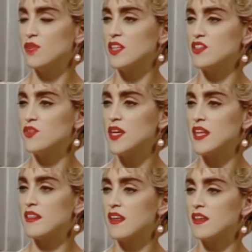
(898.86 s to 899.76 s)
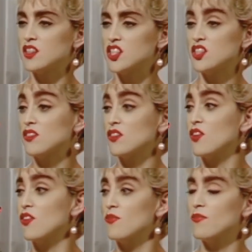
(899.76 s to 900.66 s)
in on it because of
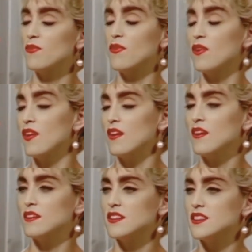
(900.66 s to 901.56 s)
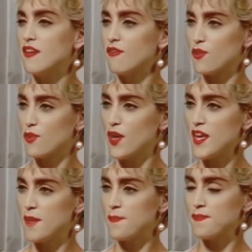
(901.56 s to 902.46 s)
association. She didn't really do anything. She
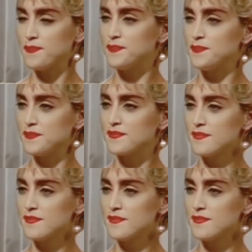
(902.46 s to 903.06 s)
just learned